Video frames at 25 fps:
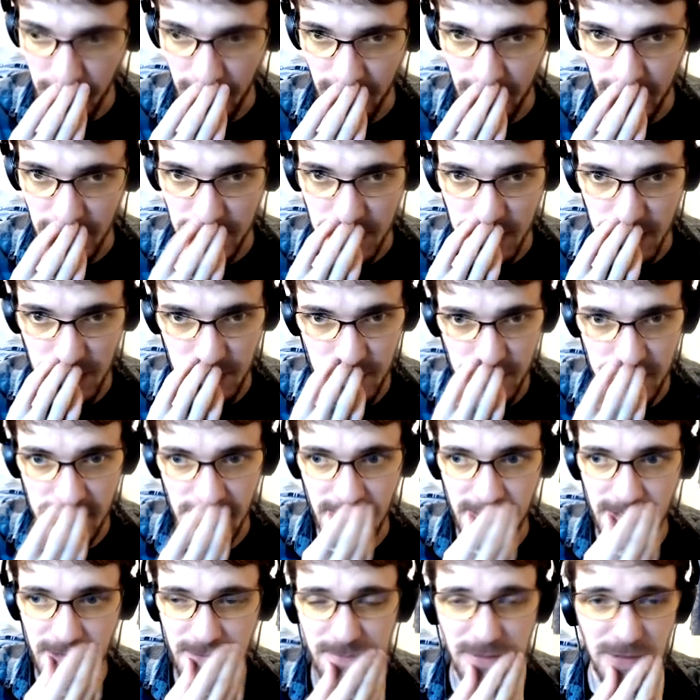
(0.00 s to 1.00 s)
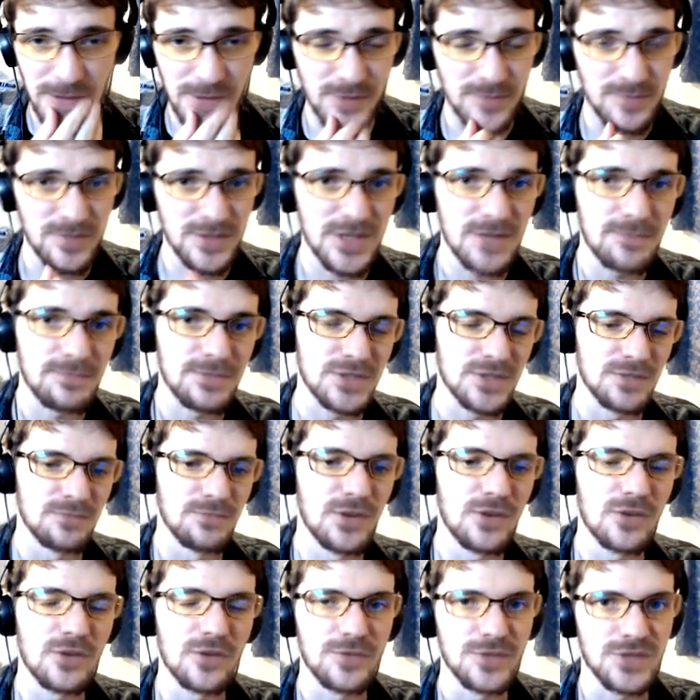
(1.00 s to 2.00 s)
Even though we haven't actually used any of the mushrooms
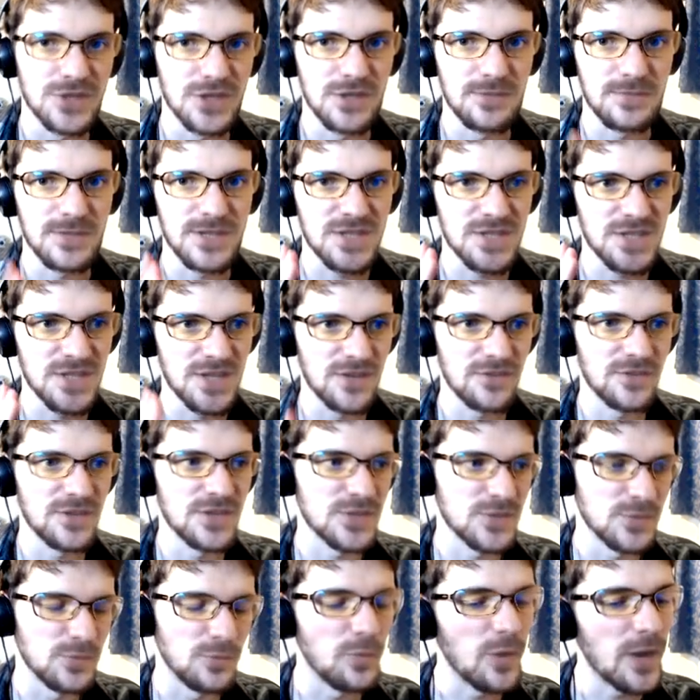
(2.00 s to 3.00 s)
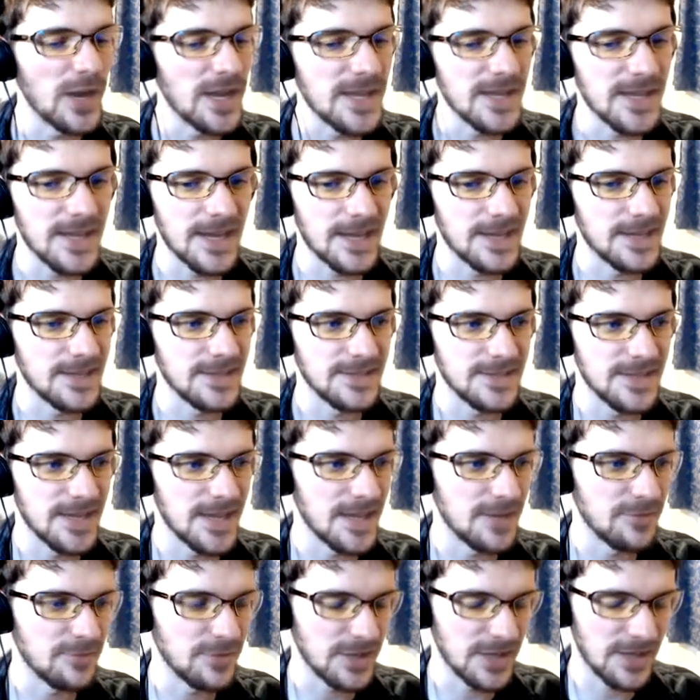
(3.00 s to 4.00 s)
yet, but tomorrow is going to be serious weight
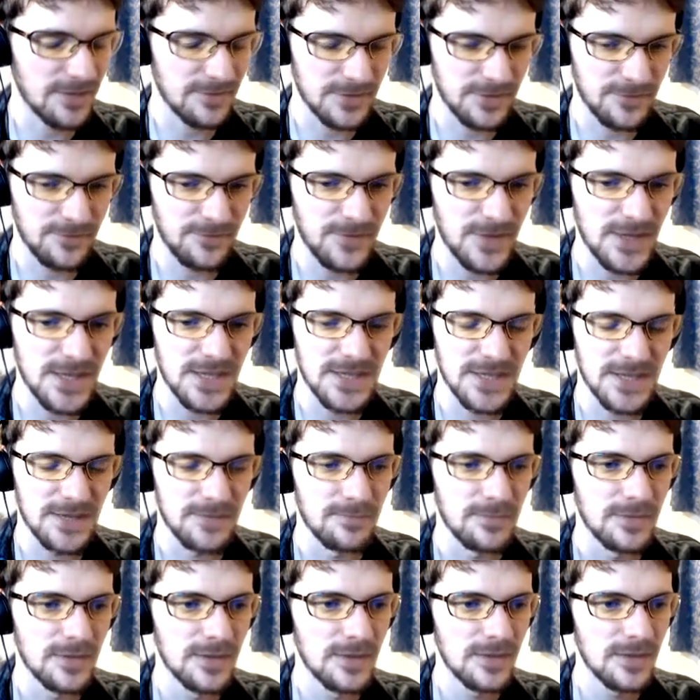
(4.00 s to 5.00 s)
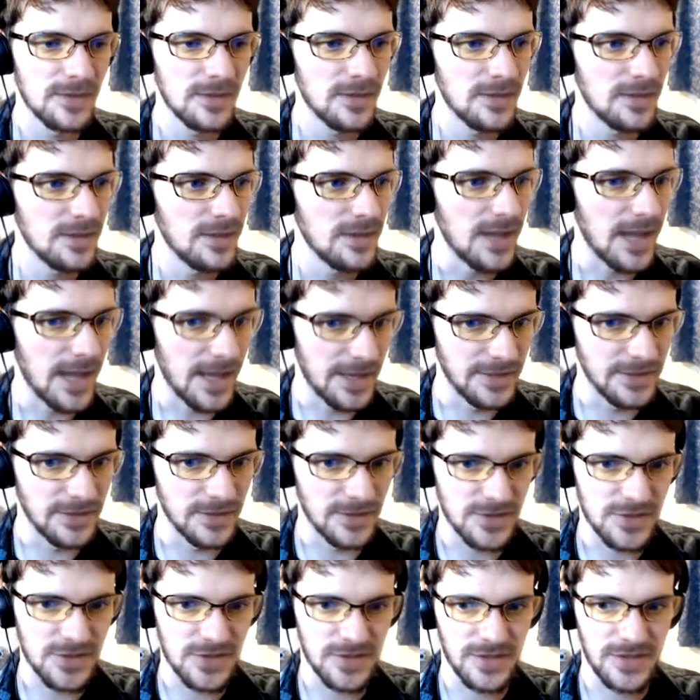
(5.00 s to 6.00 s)
gain day. We're going to have to feed him
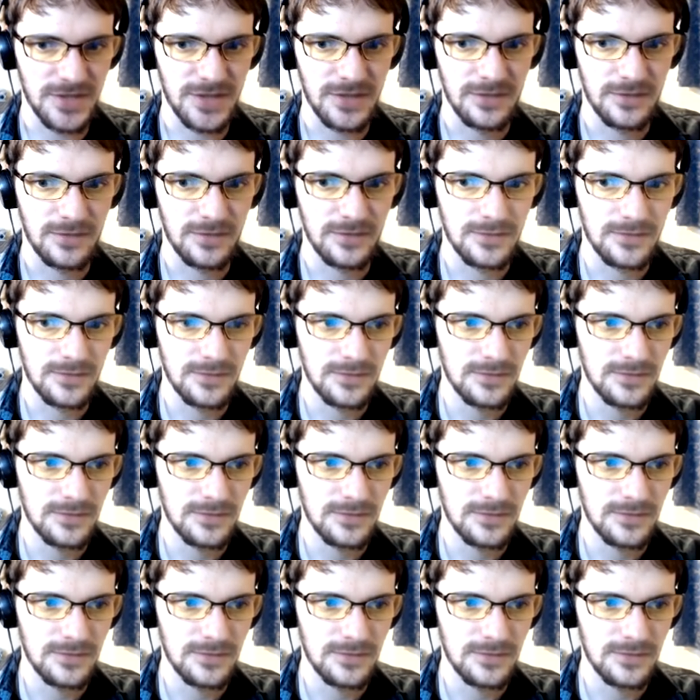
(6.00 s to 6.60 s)
endlessly.